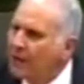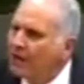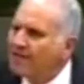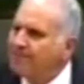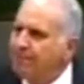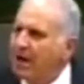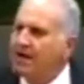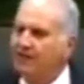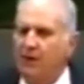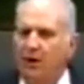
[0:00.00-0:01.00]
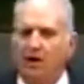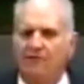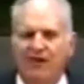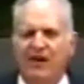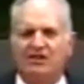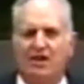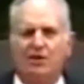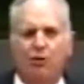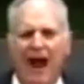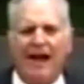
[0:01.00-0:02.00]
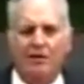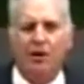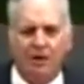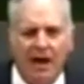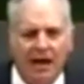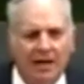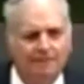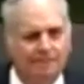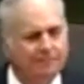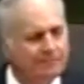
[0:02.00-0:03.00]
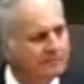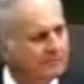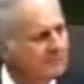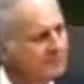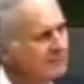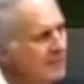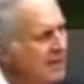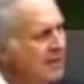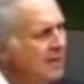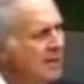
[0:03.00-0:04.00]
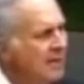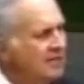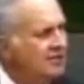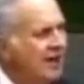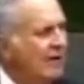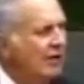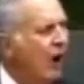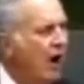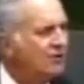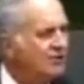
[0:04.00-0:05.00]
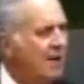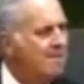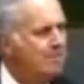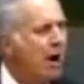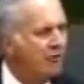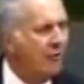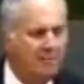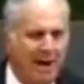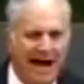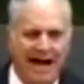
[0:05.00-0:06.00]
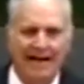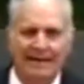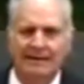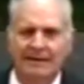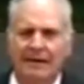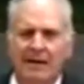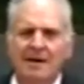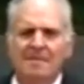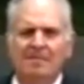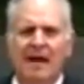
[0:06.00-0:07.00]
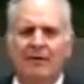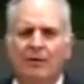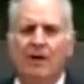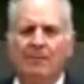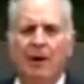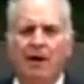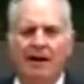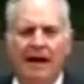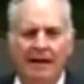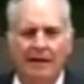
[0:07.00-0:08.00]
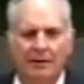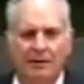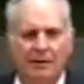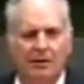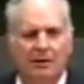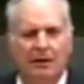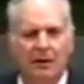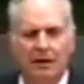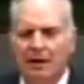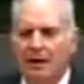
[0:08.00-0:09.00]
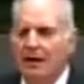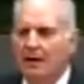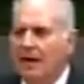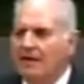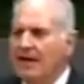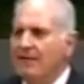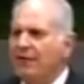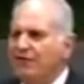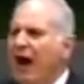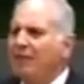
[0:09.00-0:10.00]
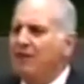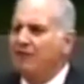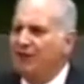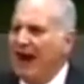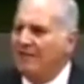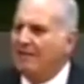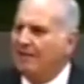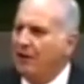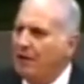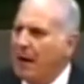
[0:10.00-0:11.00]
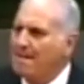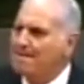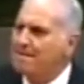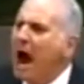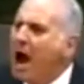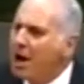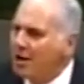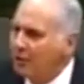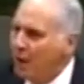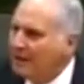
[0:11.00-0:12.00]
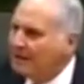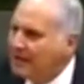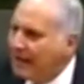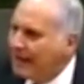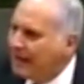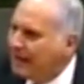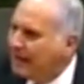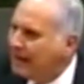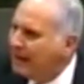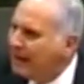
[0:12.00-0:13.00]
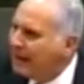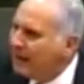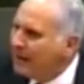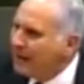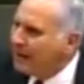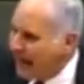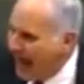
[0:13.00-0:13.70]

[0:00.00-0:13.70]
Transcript: for enough money for fix it crack cocaine. It's never crossed their murdering mind that they're going to burn in hell. They've never thought the fact that they're going to burn one day in